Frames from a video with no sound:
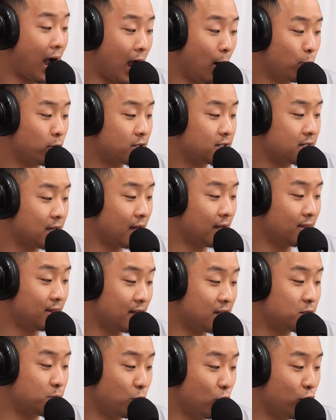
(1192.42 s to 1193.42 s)
I would say
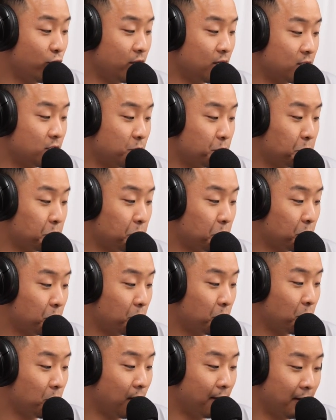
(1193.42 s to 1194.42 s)
this movie is
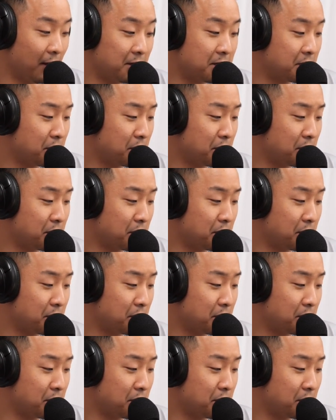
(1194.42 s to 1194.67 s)
unless